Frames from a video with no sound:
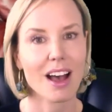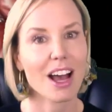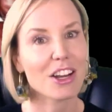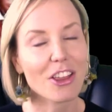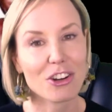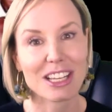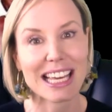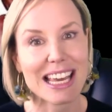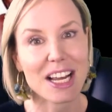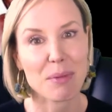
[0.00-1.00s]
Another
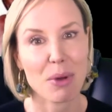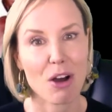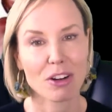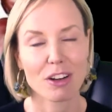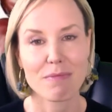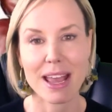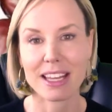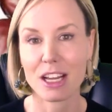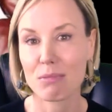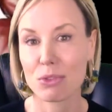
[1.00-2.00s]
key component of
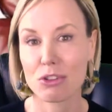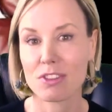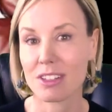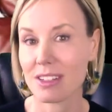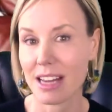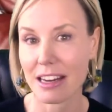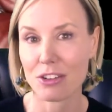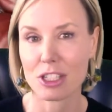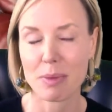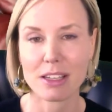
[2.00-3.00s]
making a move to
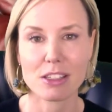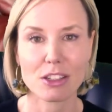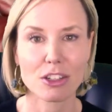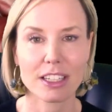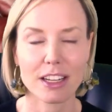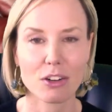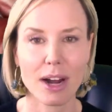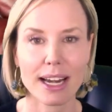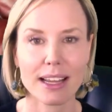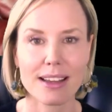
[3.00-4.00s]
standards-based learning and
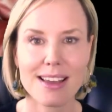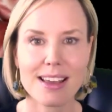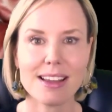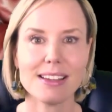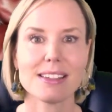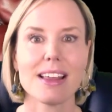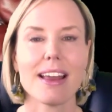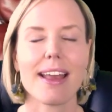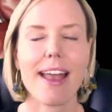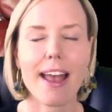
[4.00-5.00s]
grading is
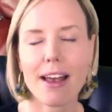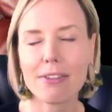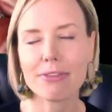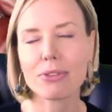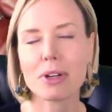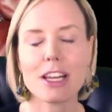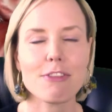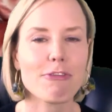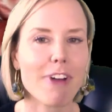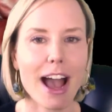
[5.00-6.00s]
that every
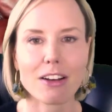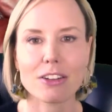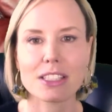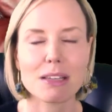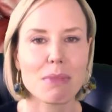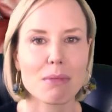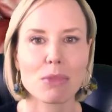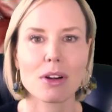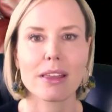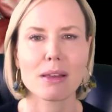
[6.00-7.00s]
faculty
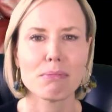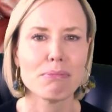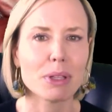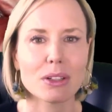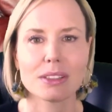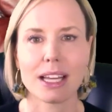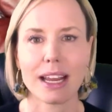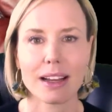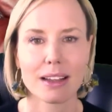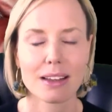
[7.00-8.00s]
member in the
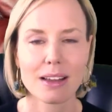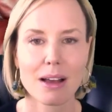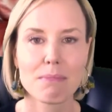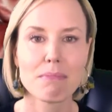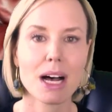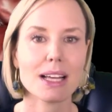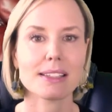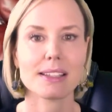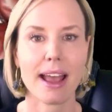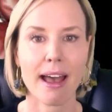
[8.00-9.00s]
building
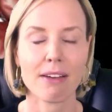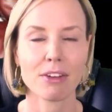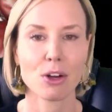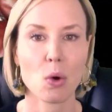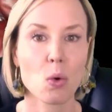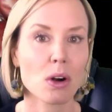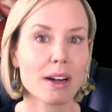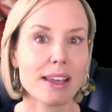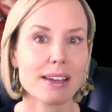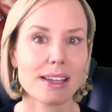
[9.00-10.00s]
must have an
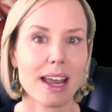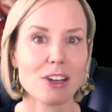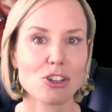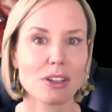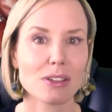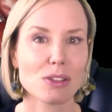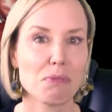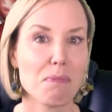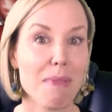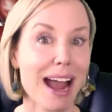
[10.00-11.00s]
orientation
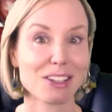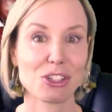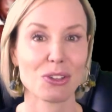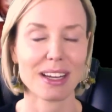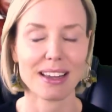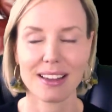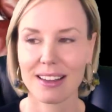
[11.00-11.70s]
to mastery.